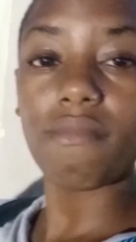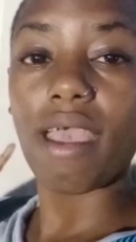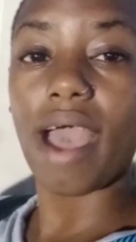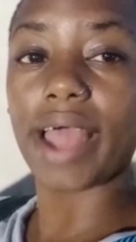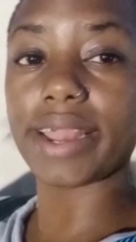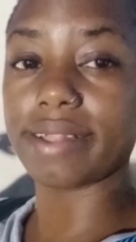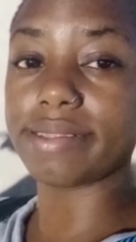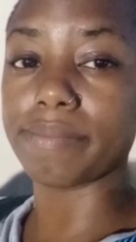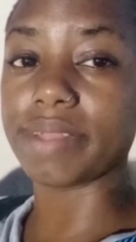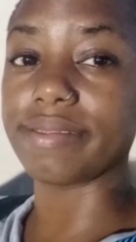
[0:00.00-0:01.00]
and get
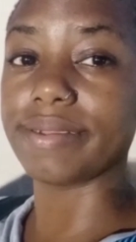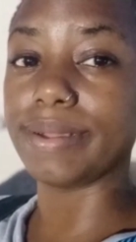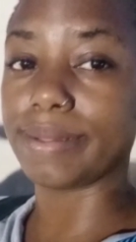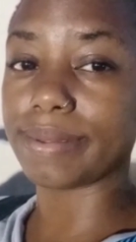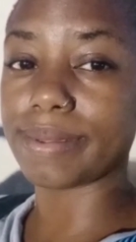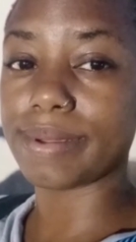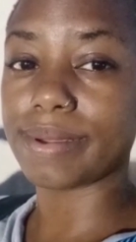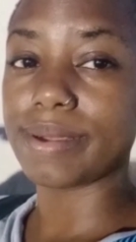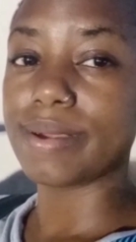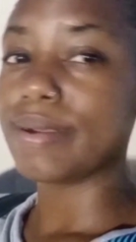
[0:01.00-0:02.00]
something to eat.
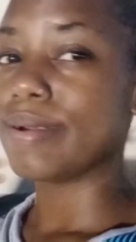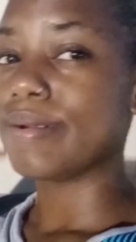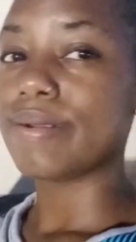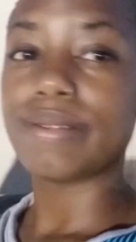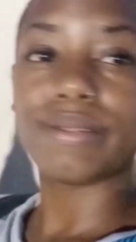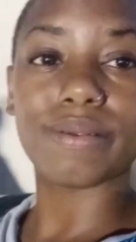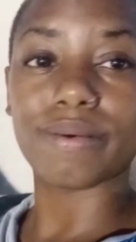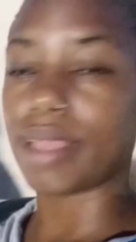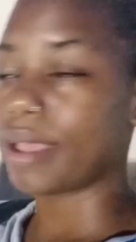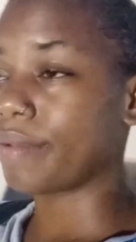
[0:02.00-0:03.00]
So
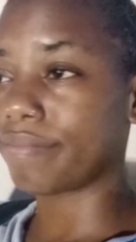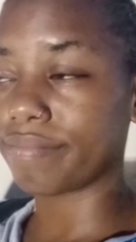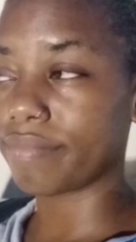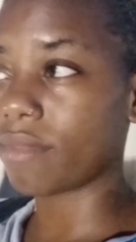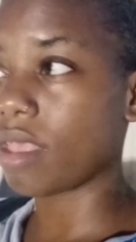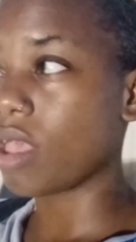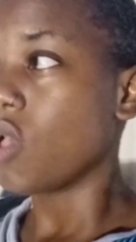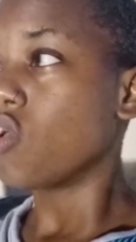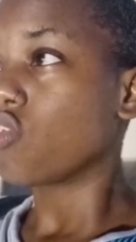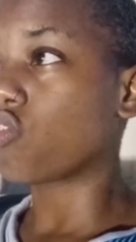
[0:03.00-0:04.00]

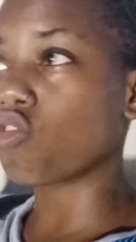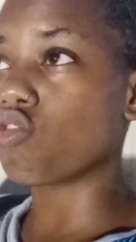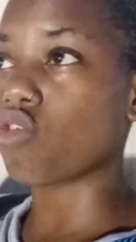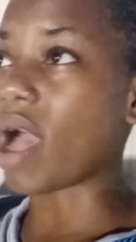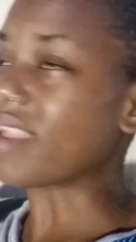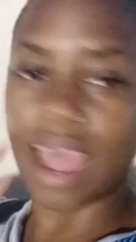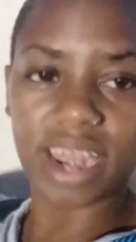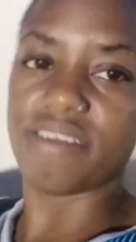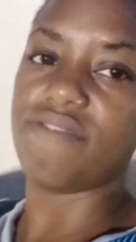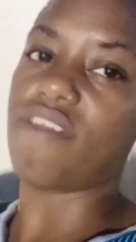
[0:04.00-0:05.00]
yeah. So I'm not ending the
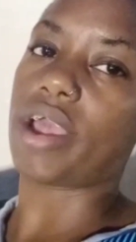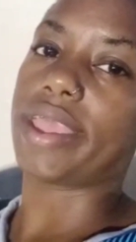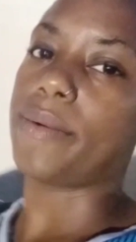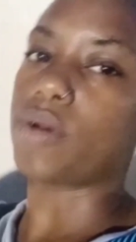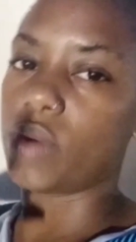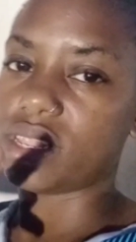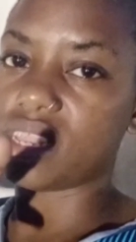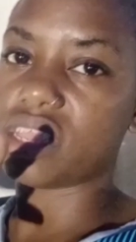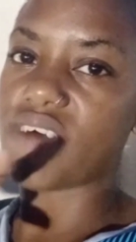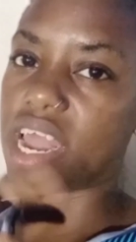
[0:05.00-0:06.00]
vlog here. We're going to the
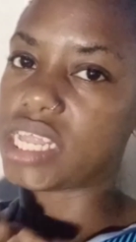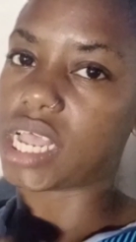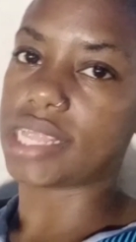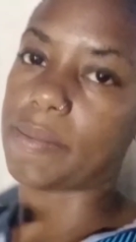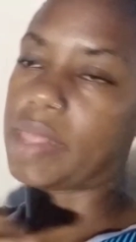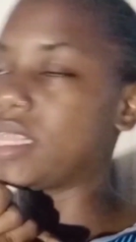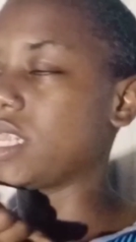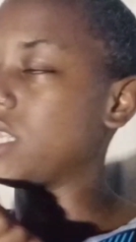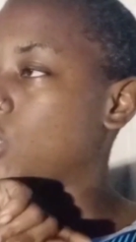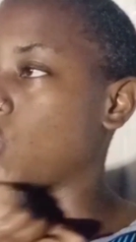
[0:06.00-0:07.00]
savannah to get something to
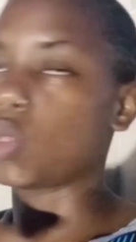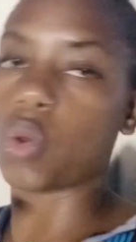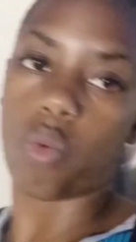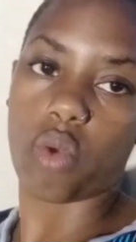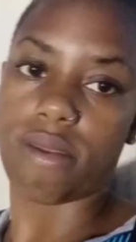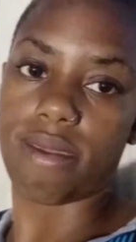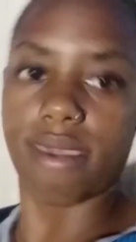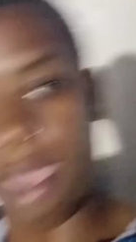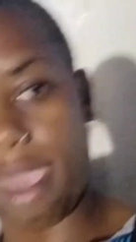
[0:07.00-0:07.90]
eat. So yeah,